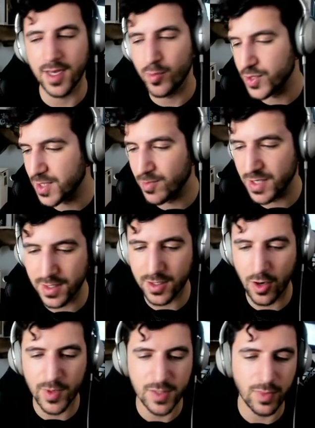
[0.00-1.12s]
put them in the
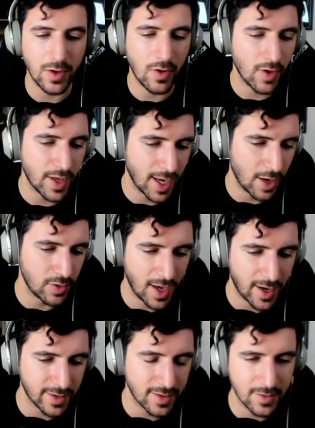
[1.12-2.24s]
comments below and I will
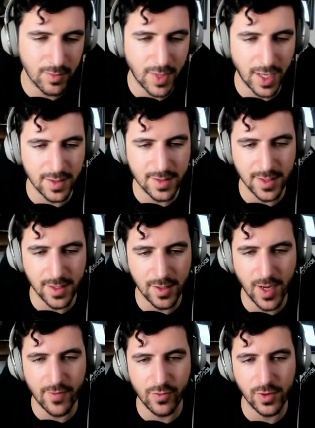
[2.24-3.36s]
heart them, and
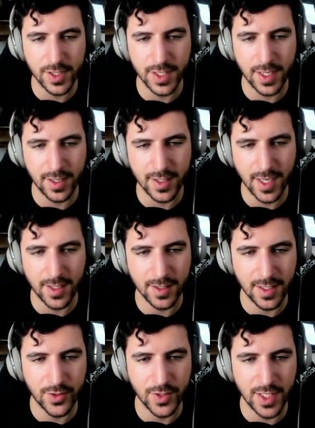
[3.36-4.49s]
everyone
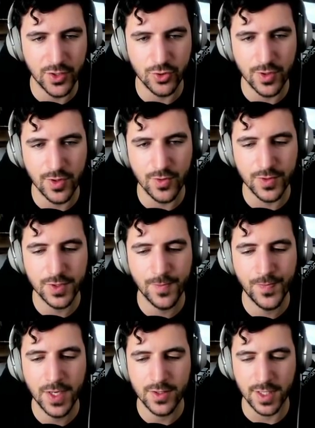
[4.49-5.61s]
can enjoy those.
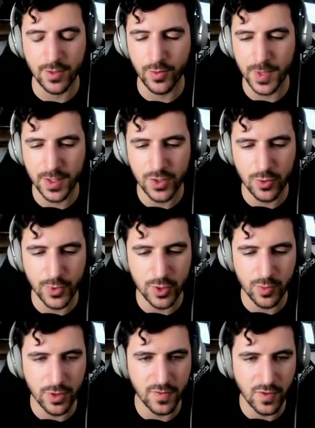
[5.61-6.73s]
So that would be super,
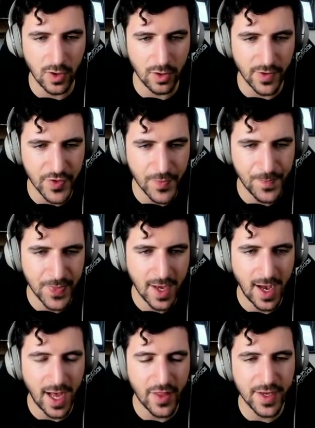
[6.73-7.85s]
super good for all of us.
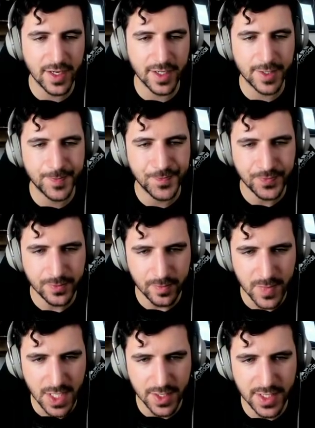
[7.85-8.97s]
I think the
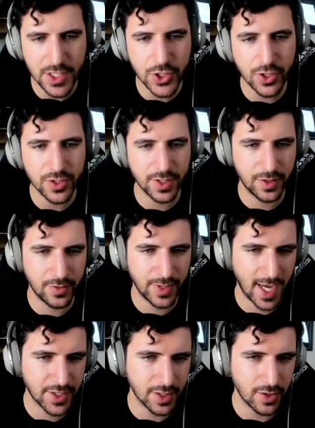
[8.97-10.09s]
knee-jerk
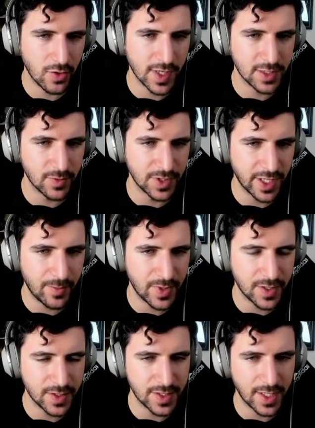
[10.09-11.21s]
reaction always when
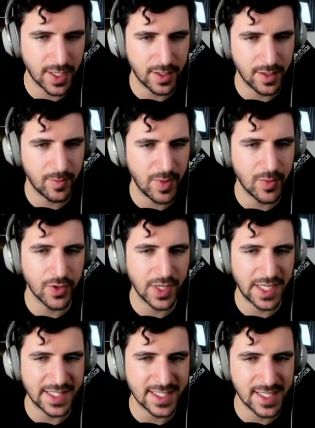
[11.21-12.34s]
champions, people don't
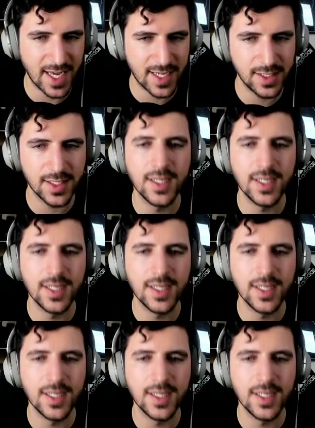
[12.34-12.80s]
understand